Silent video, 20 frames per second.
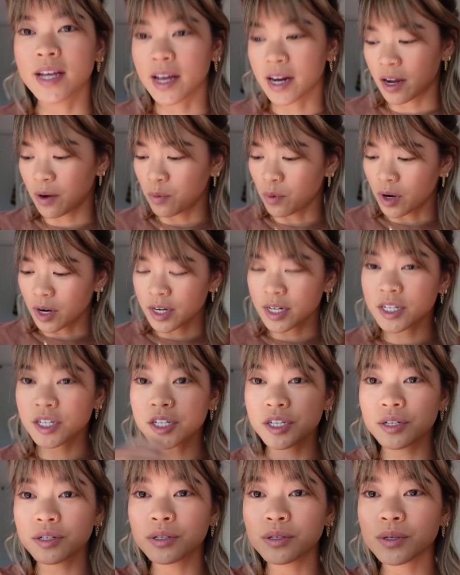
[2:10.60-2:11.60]
And I wanted
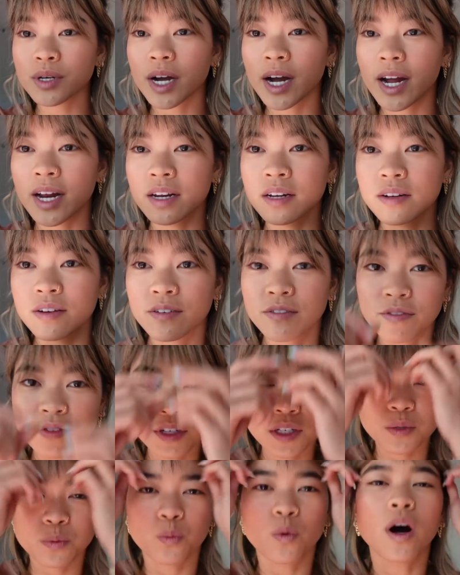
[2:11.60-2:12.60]
to kind of
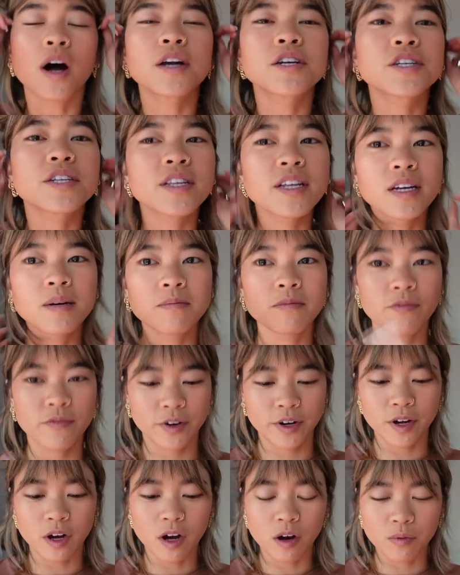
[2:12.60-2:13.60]
swatch them for
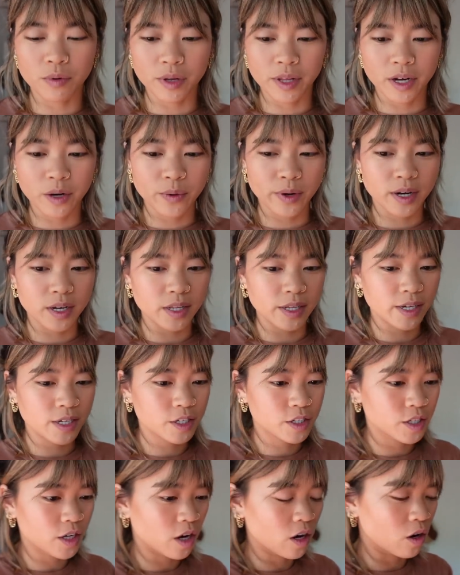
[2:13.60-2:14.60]
y'all really quickly.
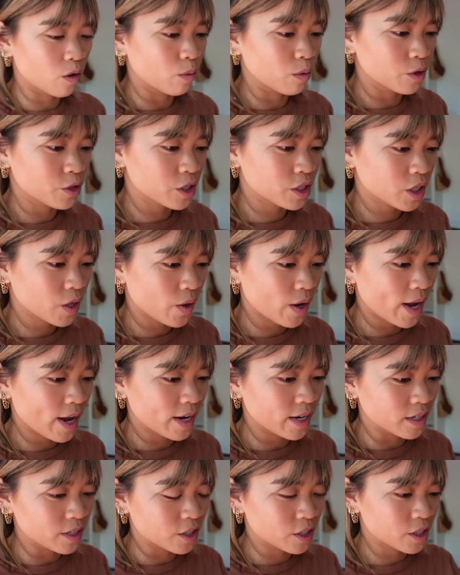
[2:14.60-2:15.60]
So we'll just go
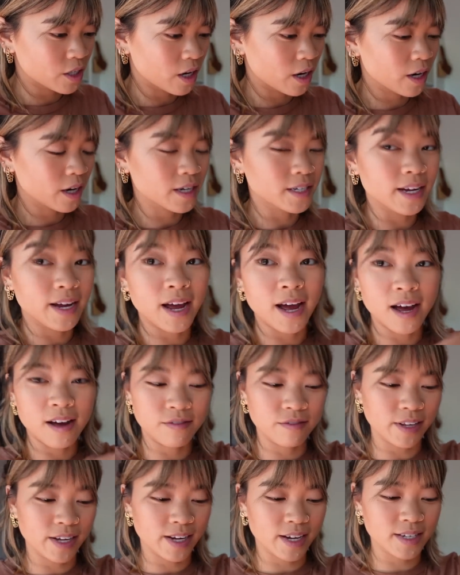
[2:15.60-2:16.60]
ahead and start because I
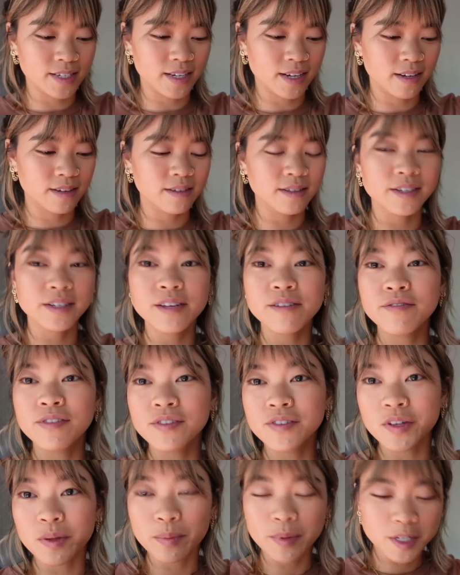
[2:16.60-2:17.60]
have, like I said, literally
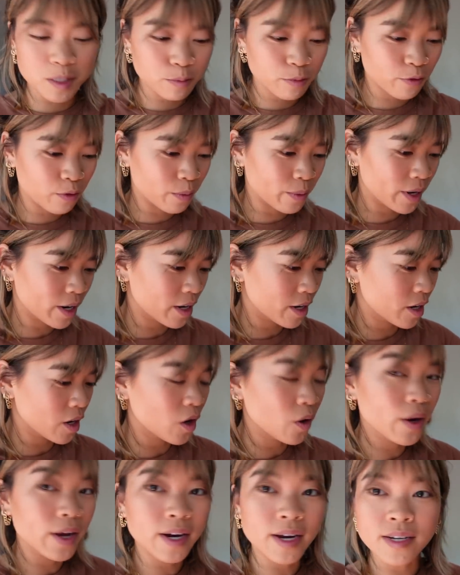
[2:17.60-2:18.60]
15 minutes before we gotta
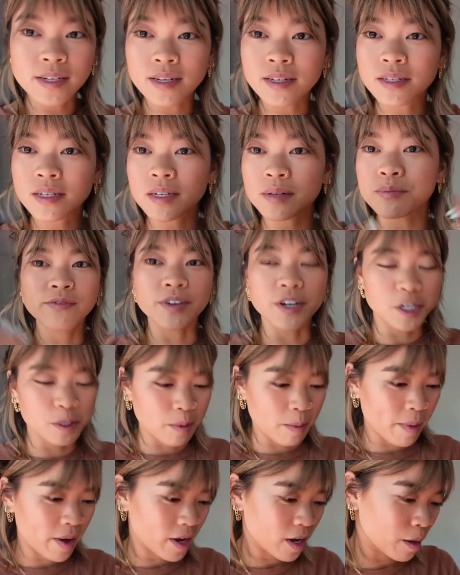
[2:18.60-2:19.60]
go and I need to finish
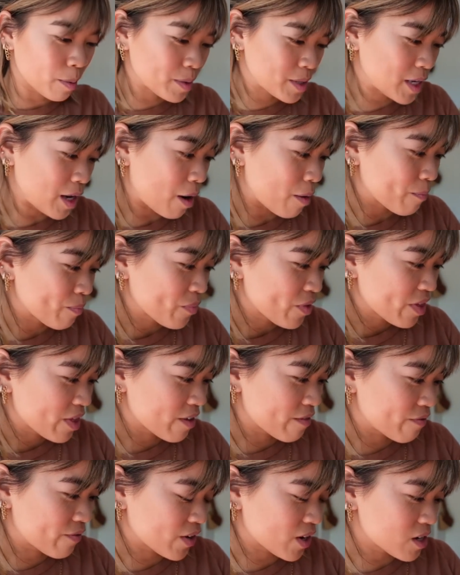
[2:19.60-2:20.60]
my makeup. So
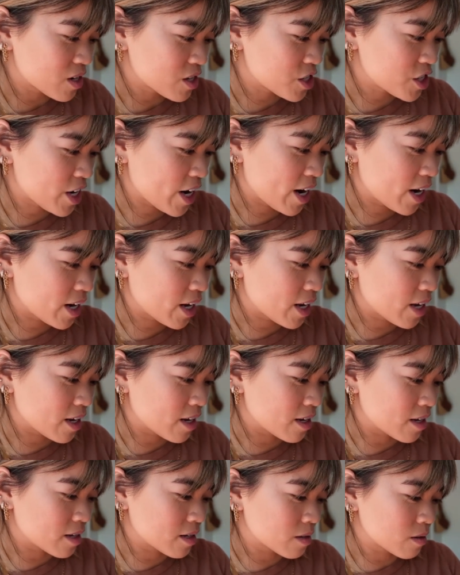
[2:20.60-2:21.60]
the first shade
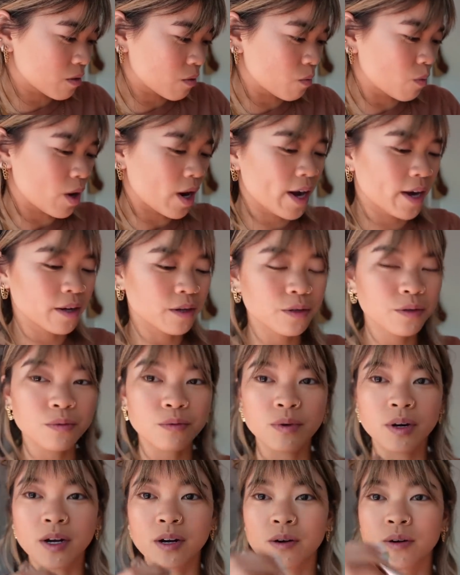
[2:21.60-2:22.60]
is Wild
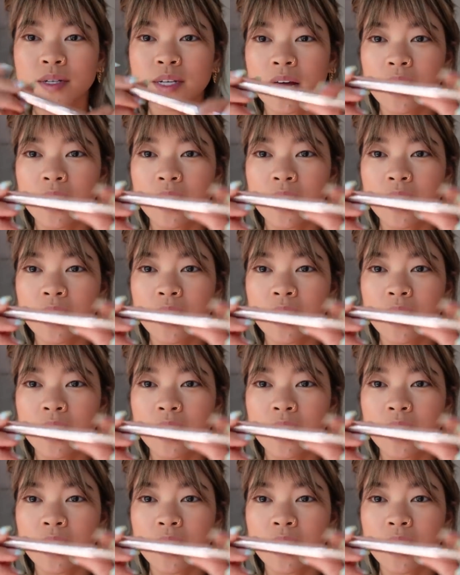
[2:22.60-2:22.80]
Rose.